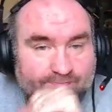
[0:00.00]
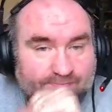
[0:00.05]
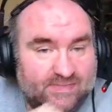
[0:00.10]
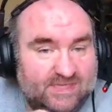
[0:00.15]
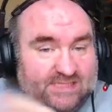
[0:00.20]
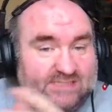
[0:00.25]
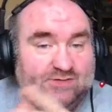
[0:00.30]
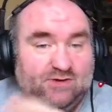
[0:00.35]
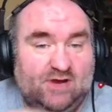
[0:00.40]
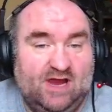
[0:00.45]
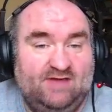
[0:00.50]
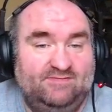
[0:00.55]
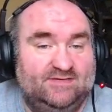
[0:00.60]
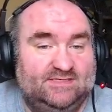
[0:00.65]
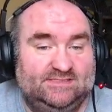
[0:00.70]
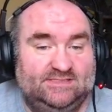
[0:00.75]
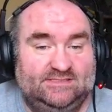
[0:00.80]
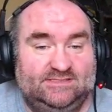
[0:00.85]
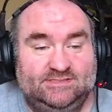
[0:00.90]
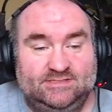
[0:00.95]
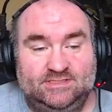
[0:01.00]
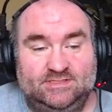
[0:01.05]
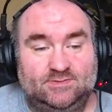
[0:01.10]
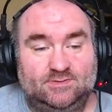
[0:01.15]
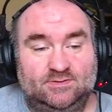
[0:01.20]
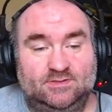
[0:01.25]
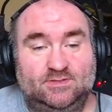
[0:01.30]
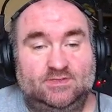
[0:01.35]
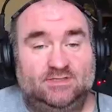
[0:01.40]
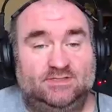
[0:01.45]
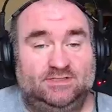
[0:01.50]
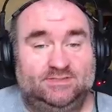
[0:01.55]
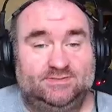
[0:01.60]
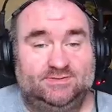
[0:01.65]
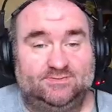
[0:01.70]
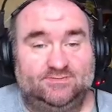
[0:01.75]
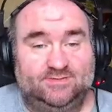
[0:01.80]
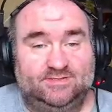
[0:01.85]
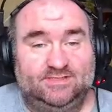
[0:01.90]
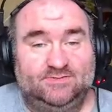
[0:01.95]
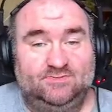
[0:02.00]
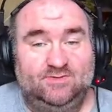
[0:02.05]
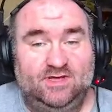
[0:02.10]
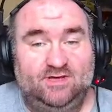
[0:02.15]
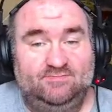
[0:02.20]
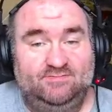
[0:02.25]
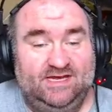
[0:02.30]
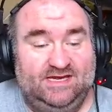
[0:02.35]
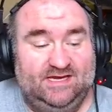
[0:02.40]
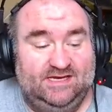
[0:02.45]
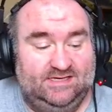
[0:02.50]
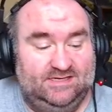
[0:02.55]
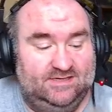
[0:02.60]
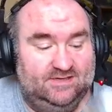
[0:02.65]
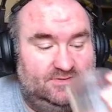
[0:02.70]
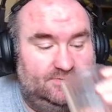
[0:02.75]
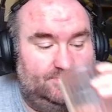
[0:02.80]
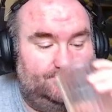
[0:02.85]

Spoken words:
These graphics in general are just really well made.